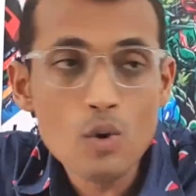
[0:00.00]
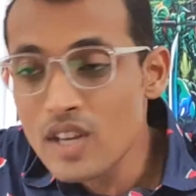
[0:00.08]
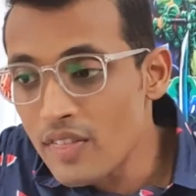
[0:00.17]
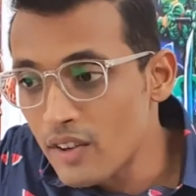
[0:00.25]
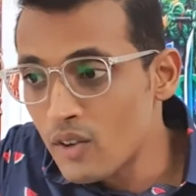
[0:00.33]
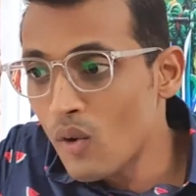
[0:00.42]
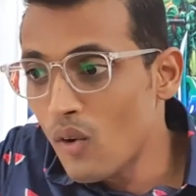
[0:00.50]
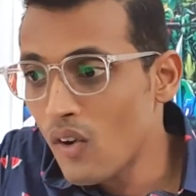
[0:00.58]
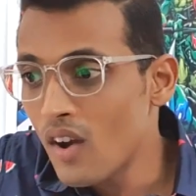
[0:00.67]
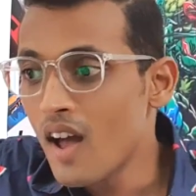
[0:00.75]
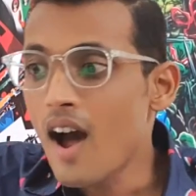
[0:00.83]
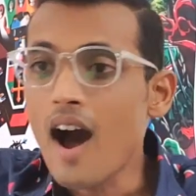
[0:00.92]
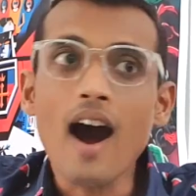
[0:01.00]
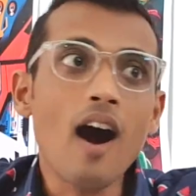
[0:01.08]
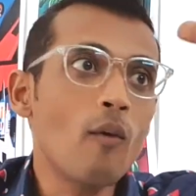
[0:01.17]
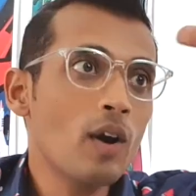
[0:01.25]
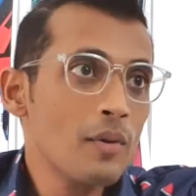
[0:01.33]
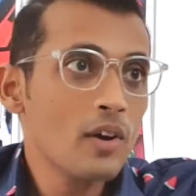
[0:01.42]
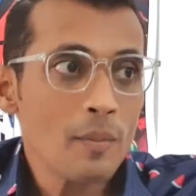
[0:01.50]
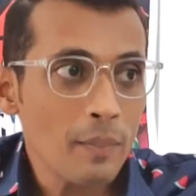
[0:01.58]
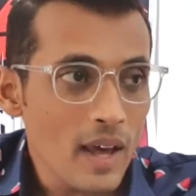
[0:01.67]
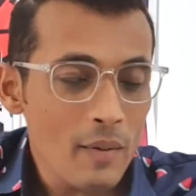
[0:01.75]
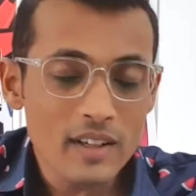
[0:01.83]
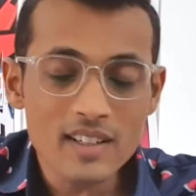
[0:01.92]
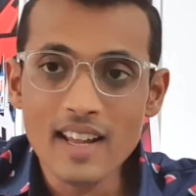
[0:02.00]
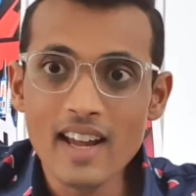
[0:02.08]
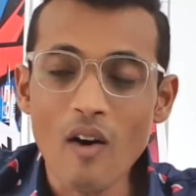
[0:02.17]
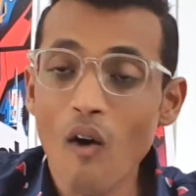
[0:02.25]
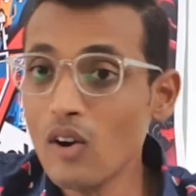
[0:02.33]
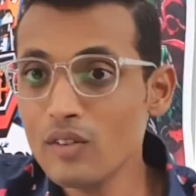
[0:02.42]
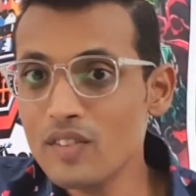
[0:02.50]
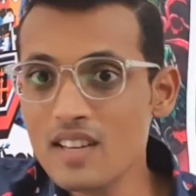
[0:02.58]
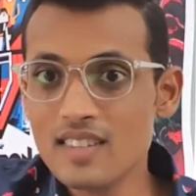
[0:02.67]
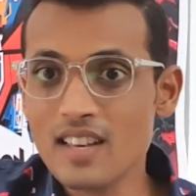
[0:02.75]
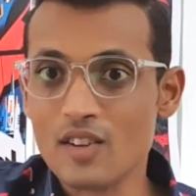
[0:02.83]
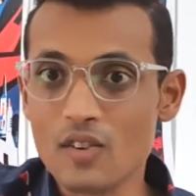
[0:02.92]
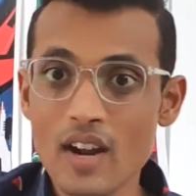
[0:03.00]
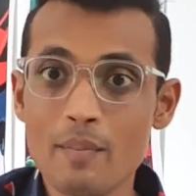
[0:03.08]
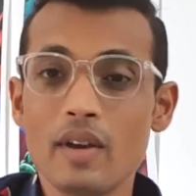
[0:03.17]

Who's at the door? What am I going to play with today? All of these things, right?